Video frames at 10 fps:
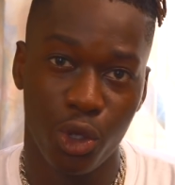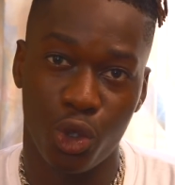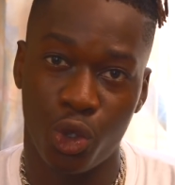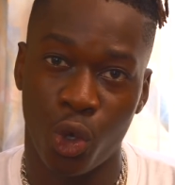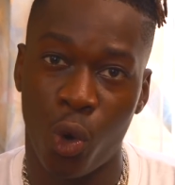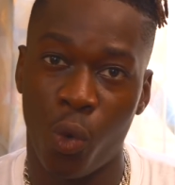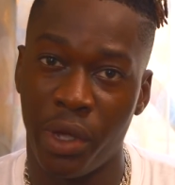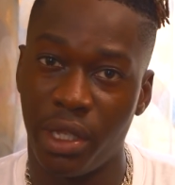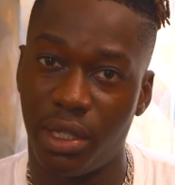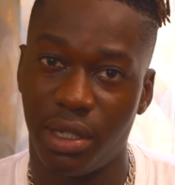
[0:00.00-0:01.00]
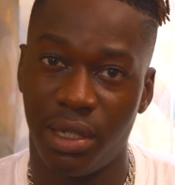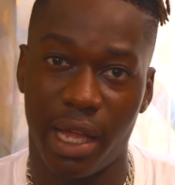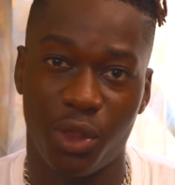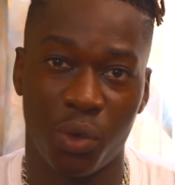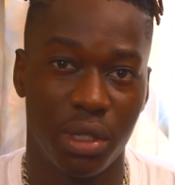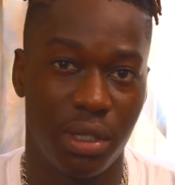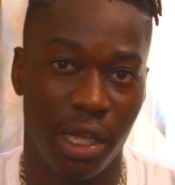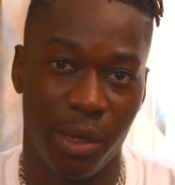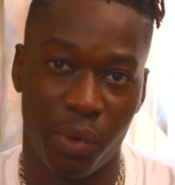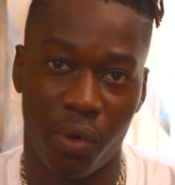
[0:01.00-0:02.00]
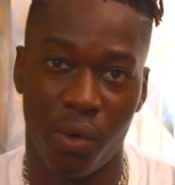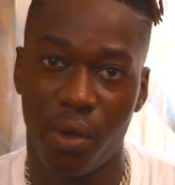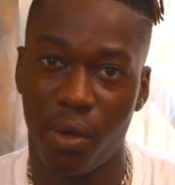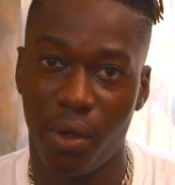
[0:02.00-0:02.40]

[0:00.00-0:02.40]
So with that on the table,